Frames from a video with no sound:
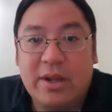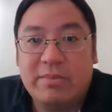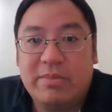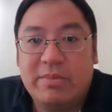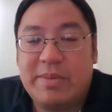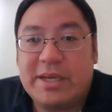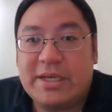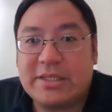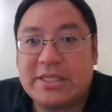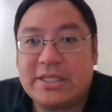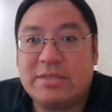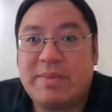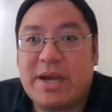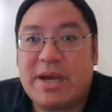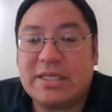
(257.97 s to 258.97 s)
But because the
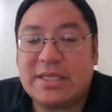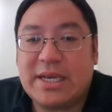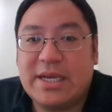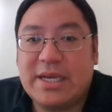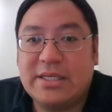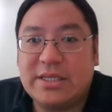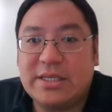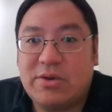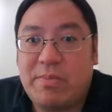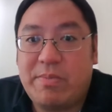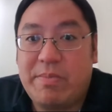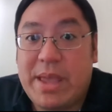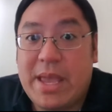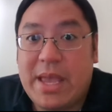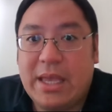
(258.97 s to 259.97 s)
spot size is so
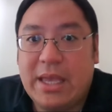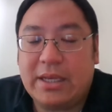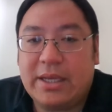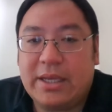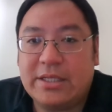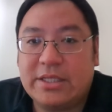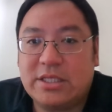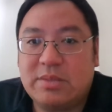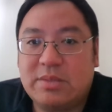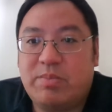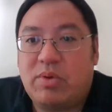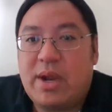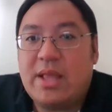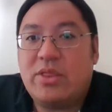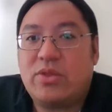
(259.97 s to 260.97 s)
big, it's
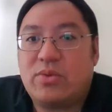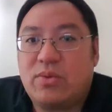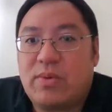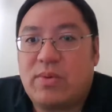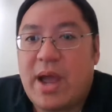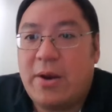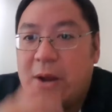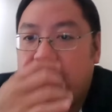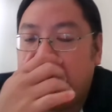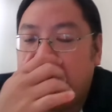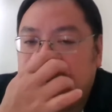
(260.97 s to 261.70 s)
spread throughout.